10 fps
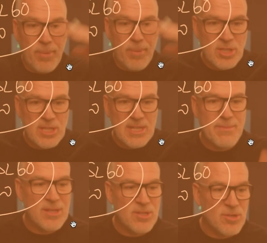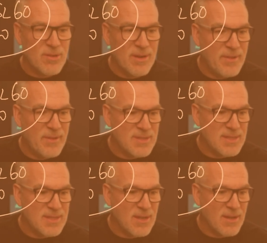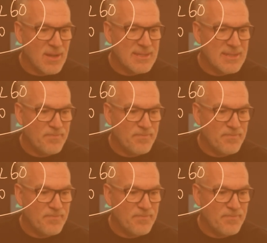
push it to make sure it fills the size,